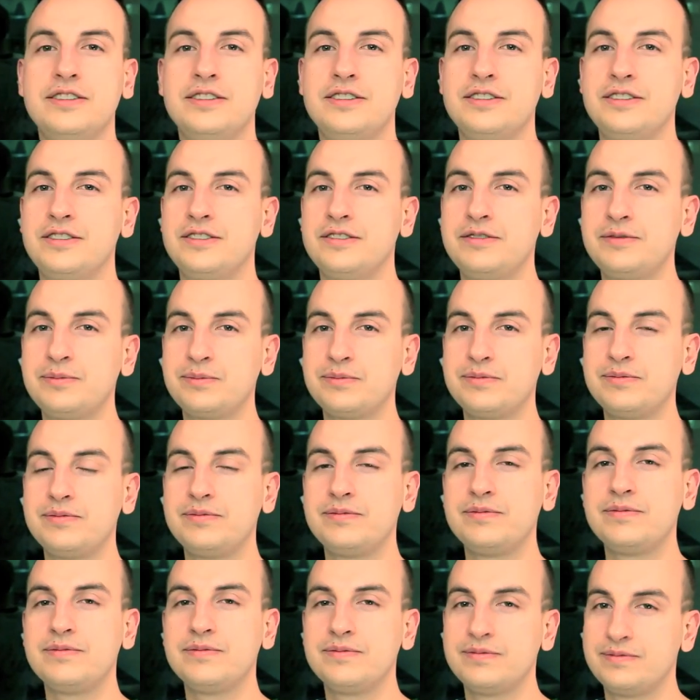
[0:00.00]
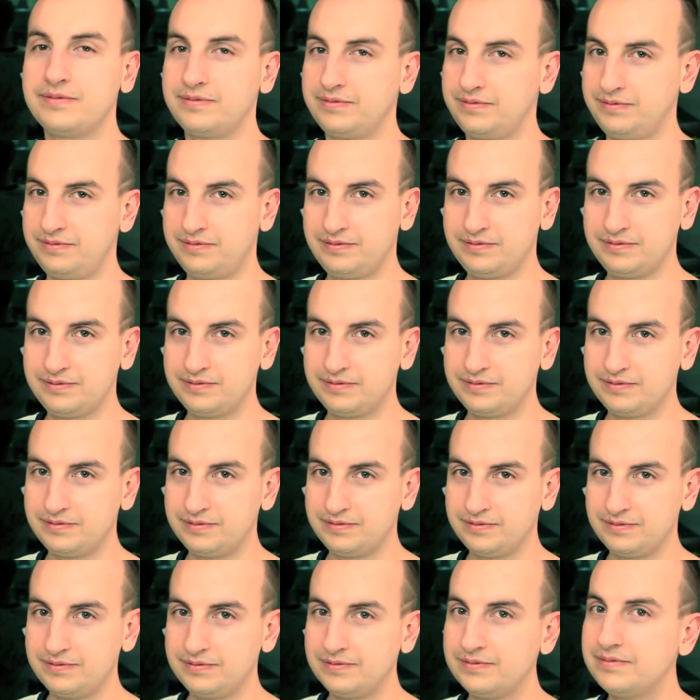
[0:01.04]

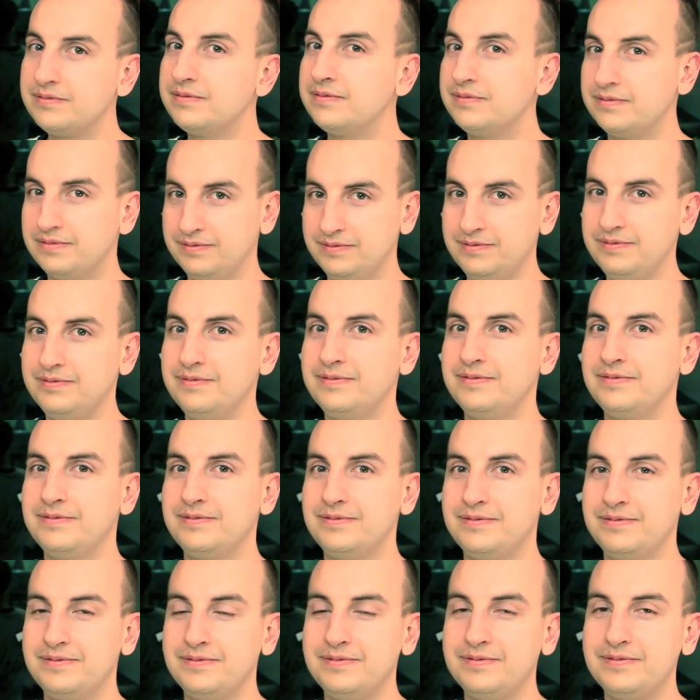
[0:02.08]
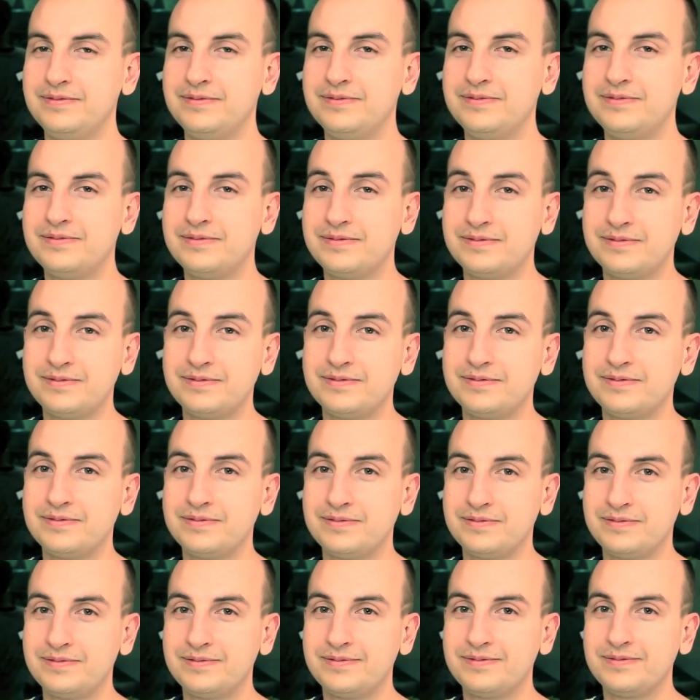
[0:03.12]

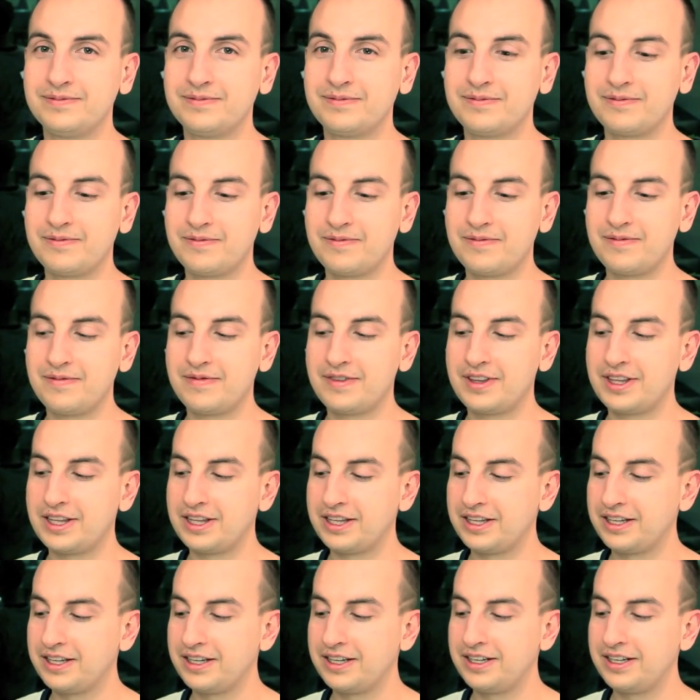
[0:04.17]
No words are spoken by the person on screen.